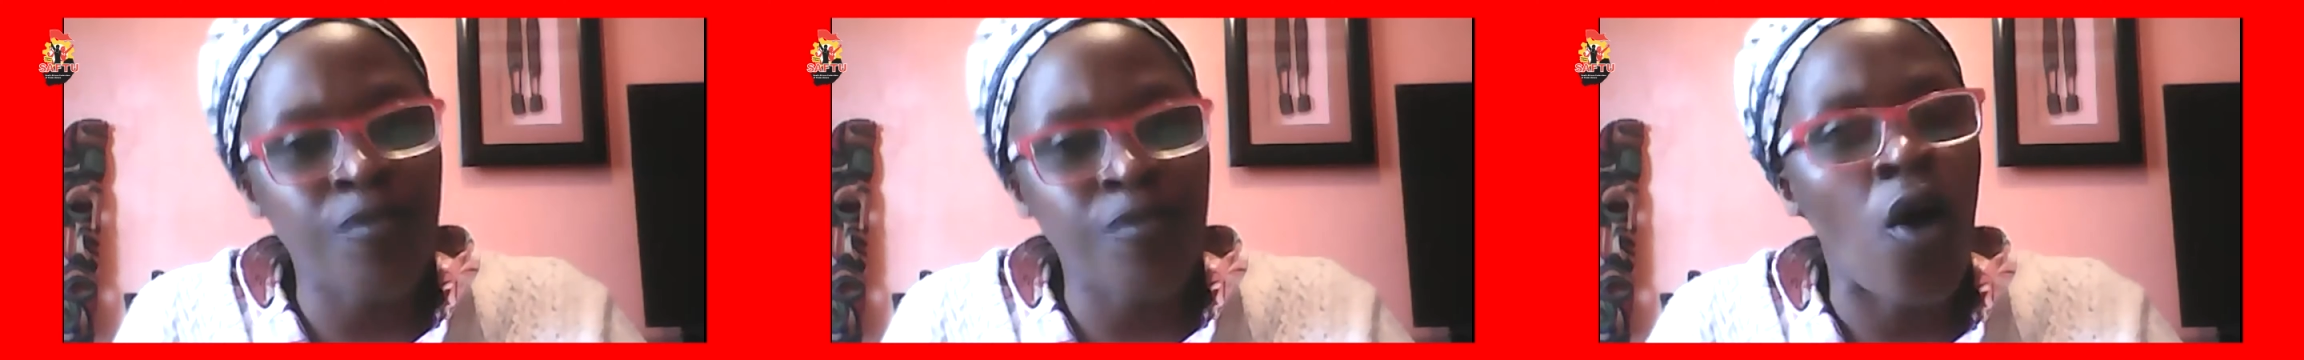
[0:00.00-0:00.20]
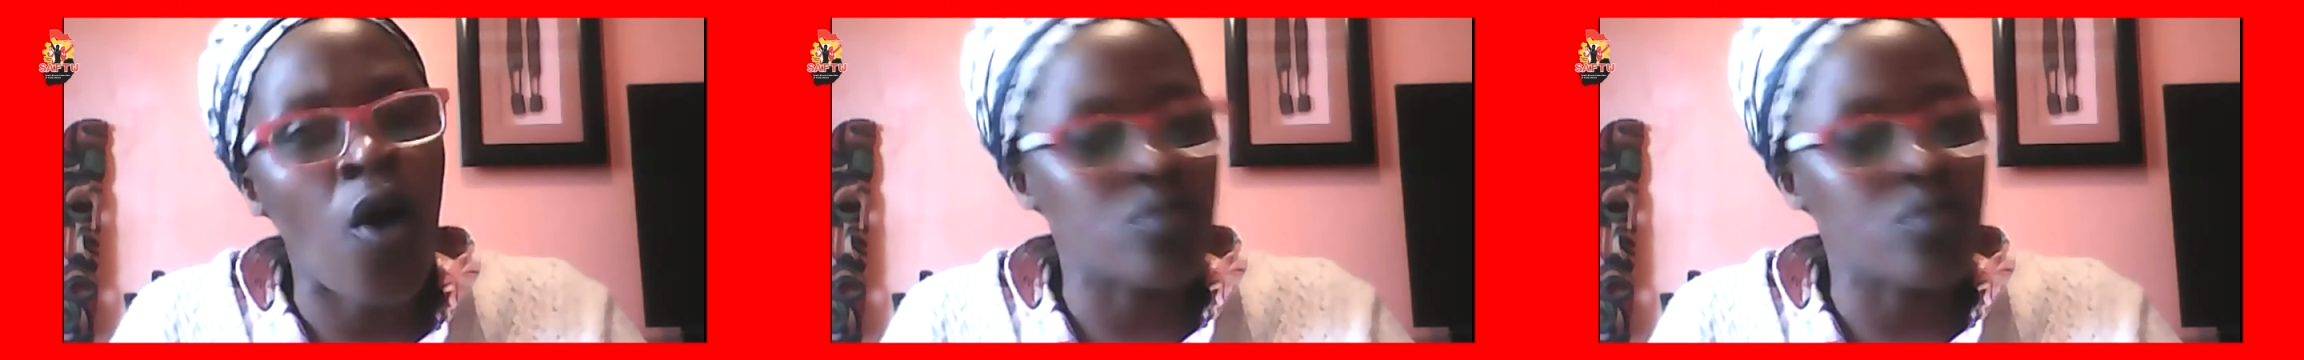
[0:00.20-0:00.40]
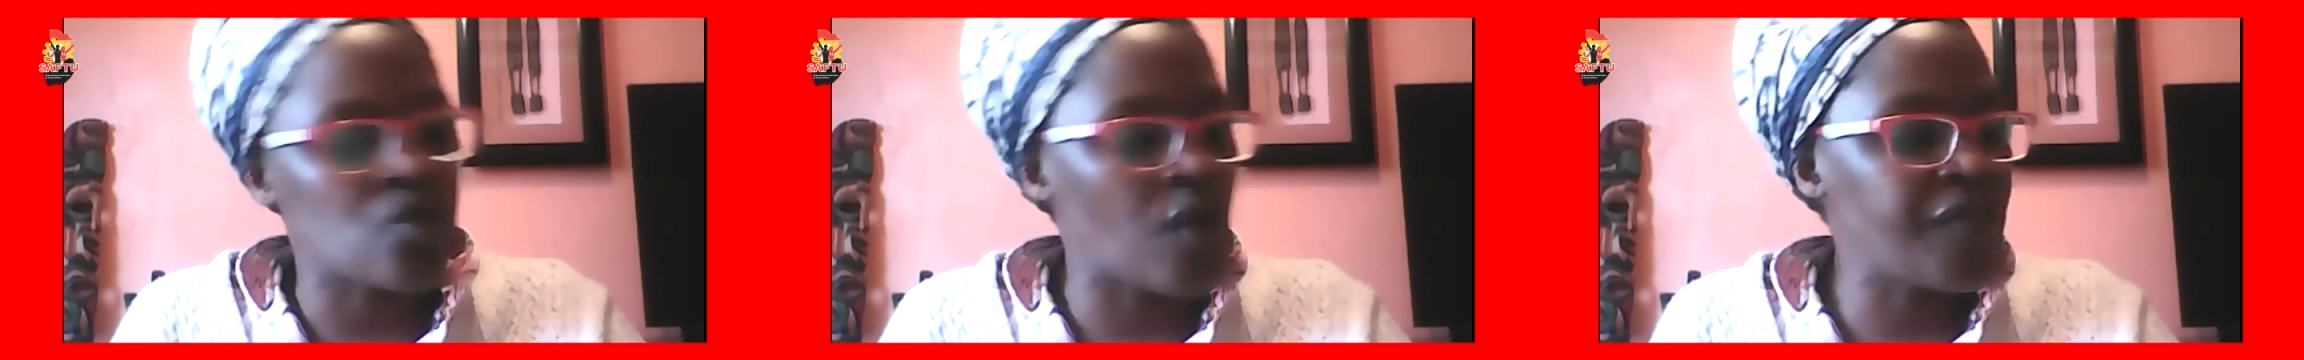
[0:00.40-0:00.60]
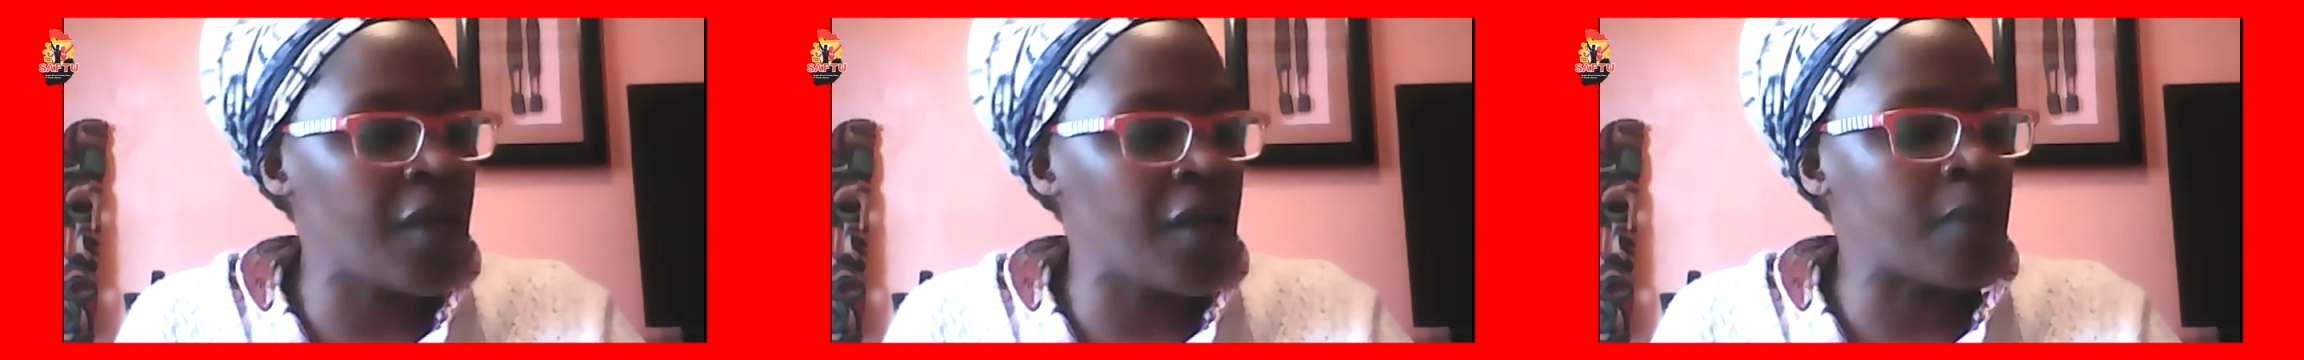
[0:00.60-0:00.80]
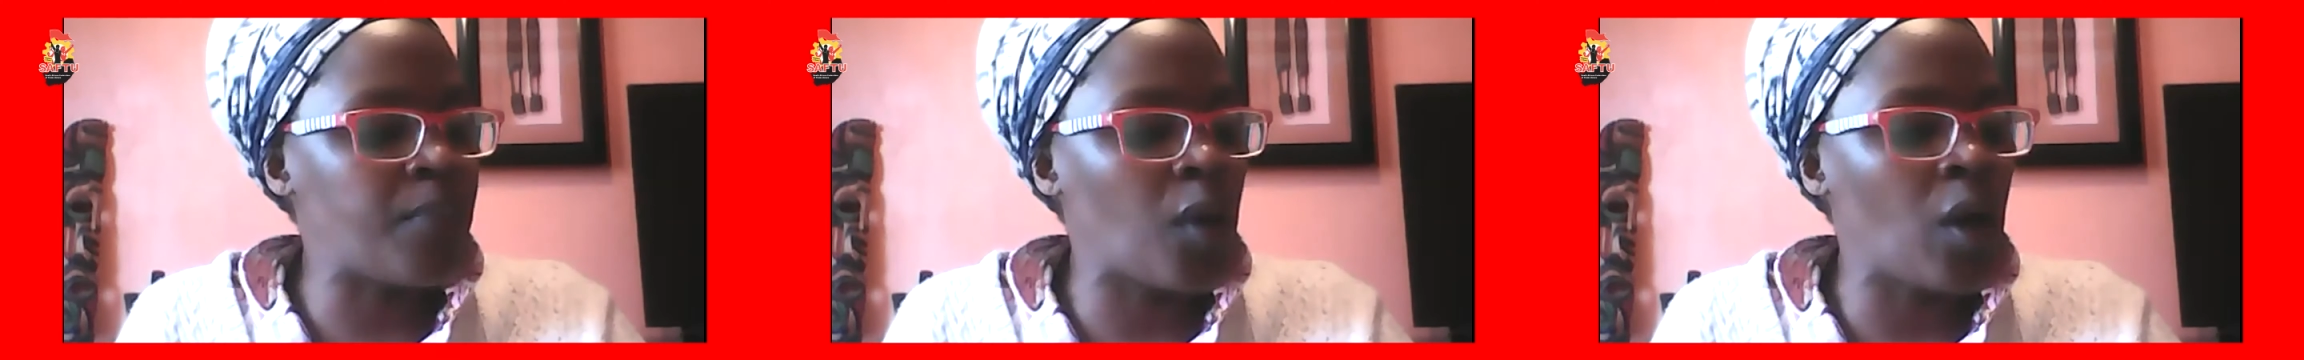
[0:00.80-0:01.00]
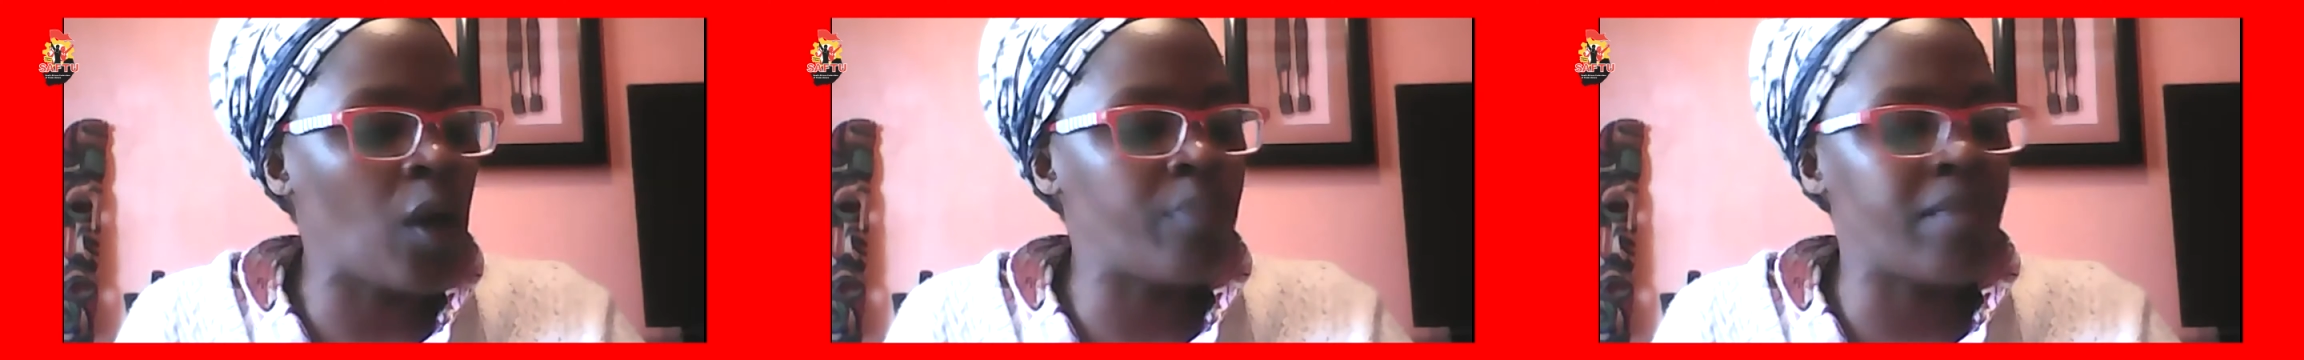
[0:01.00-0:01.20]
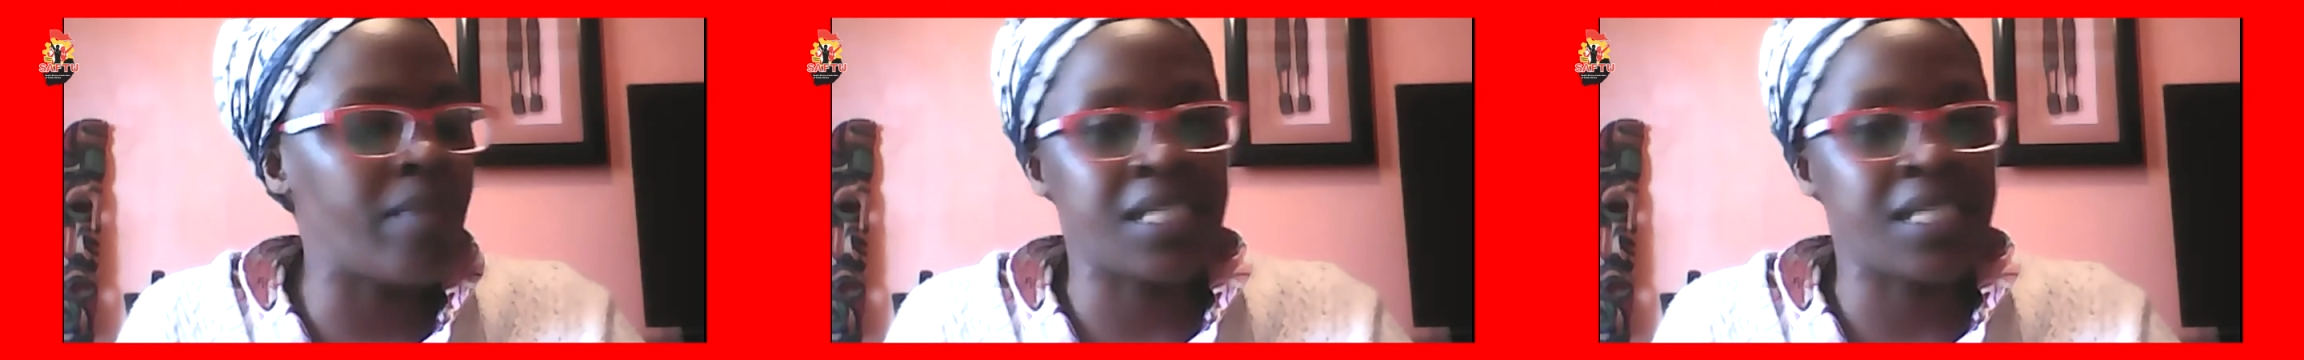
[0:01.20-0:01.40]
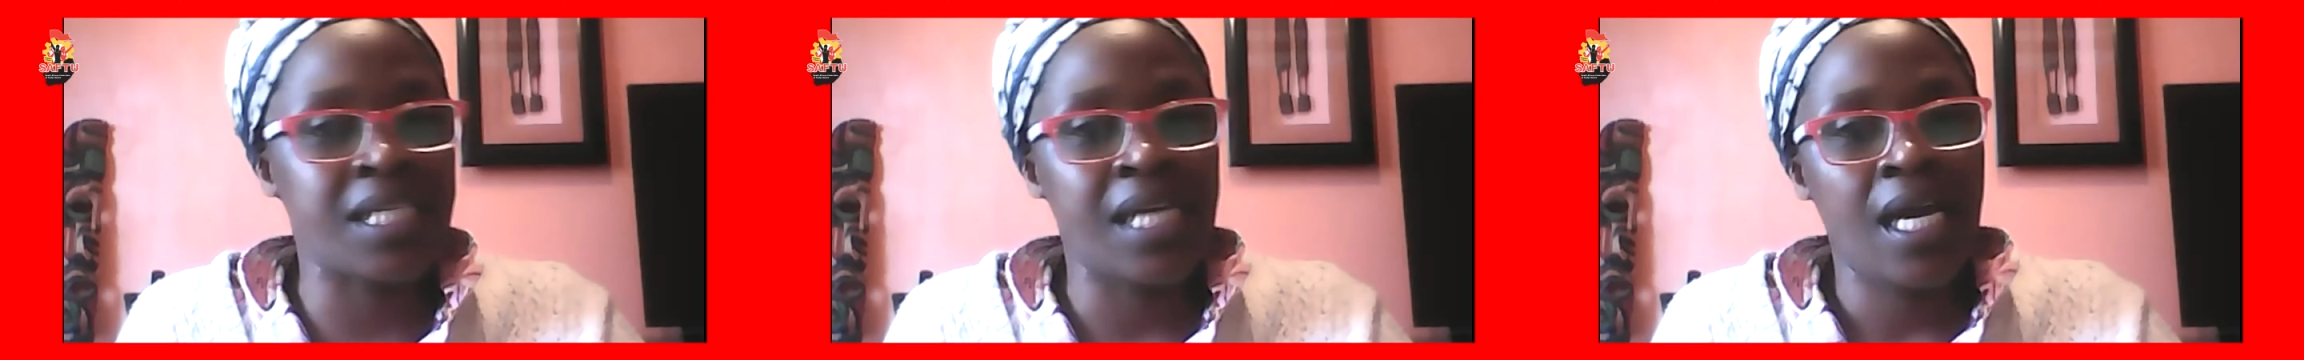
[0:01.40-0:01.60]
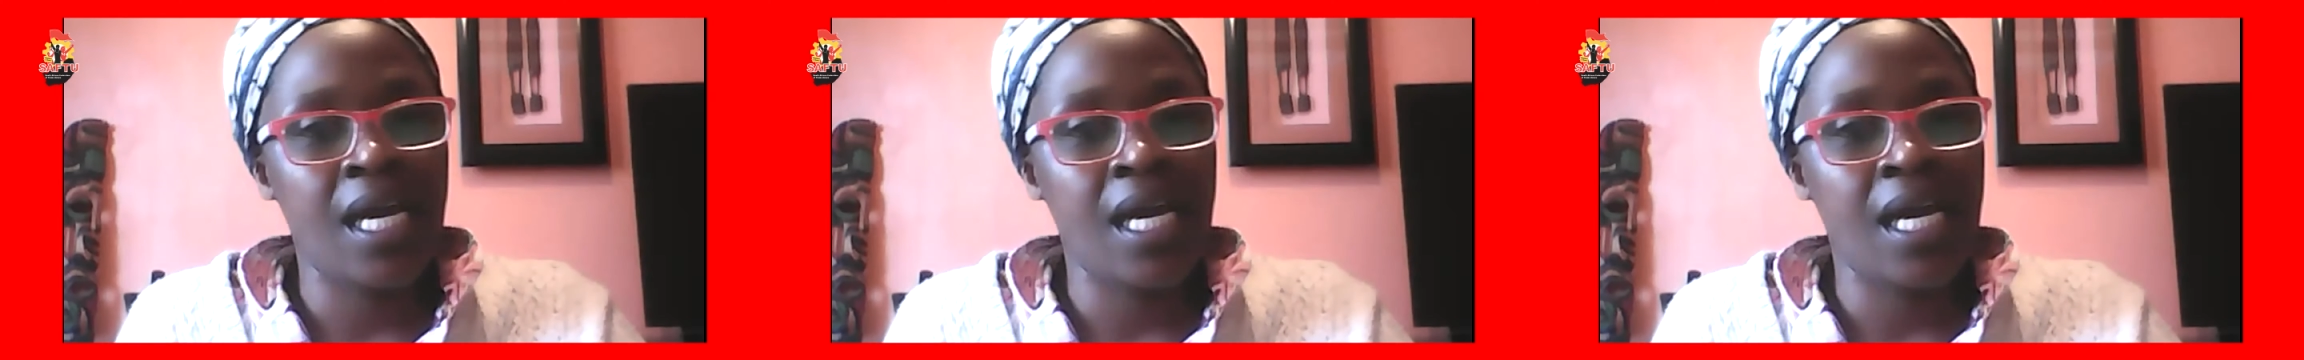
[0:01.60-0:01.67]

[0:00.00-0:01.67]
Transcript: forms of employment.